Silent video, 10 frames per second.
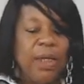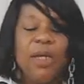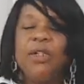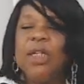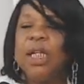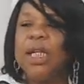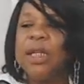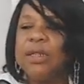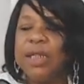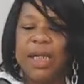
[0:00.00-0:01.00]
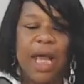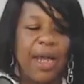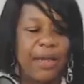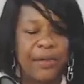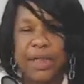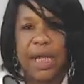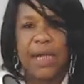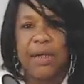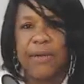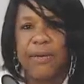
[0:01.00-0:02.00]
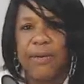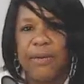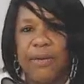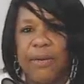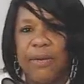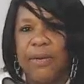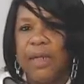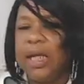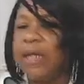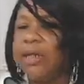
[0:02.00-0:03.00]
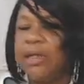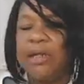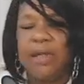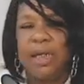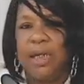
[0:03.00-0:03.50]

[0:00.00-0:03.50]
She instantly got irritated. Instantly.